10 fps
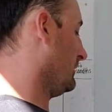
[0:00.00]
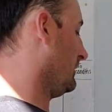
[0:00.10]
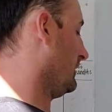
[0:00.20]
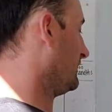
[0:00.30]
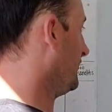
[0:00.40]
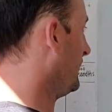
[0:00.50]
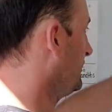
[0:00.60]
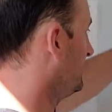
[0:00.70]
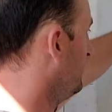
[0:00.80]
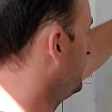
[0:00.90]
It's a very
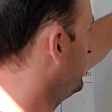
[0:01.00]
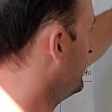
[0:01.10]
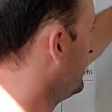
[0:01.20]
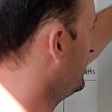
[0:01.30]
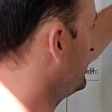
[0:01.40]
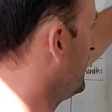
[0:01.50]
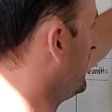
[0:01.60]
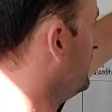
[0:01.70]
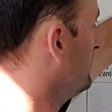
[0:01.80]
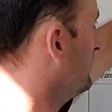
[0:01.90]
similar looking
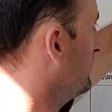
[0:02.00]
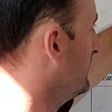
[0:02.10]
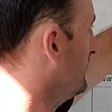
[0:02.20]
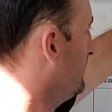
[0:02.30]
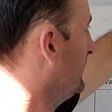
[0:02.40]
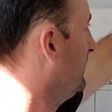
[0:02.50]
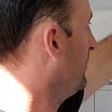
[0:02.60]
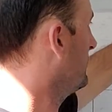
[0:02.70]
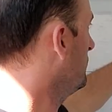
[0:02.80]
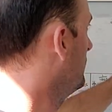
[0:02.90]
chart. We've
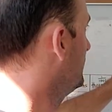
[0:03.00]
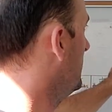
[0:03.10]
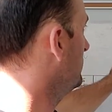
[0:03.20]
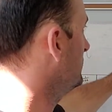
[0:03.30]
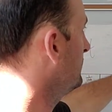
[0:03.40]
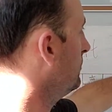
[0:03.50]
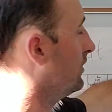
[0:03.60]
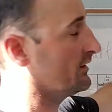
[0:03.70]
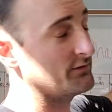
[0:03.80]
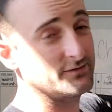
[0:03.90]
only moved down to the
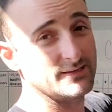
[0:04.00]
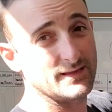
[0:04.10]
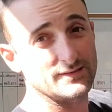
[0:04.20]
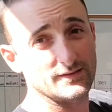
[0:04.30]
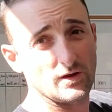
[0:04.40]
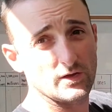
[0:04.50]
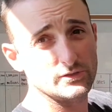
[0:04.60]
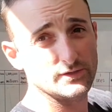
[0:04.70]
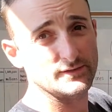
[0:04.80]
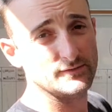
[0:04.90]
ones, tenths, and
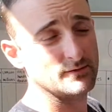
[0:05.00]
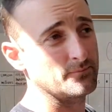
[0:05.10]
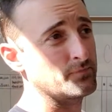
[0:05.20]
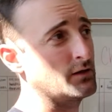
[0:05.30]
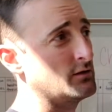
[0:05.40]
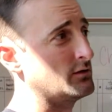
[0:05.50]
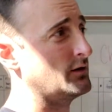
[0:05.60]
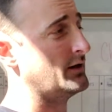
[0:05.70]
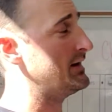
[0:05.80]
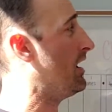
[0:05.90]
hundreds.
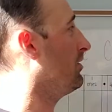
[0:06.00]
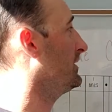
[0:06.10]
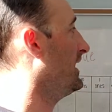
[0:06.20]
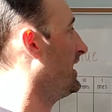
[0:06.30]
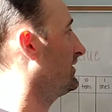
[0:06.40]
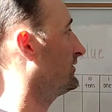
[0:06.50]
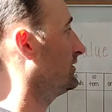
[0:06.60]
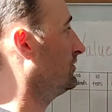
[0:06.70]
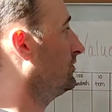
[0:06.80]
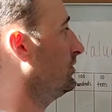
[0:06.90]
And now I'm going to ask
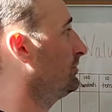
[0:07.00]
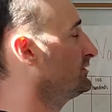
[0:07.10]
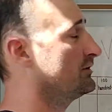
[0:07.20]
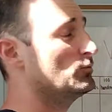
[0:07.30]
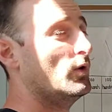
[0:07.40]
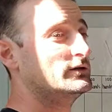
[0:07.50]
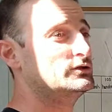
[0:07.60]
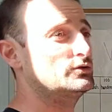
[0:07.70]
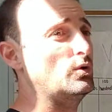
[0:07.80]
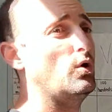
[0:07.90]
you, between what
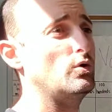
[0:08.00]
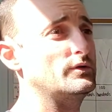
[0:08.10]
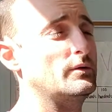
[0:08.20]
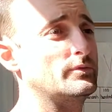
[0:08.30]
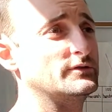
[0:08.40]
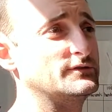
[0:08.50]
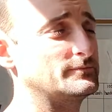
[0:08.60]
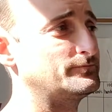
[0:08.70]
two whole numbers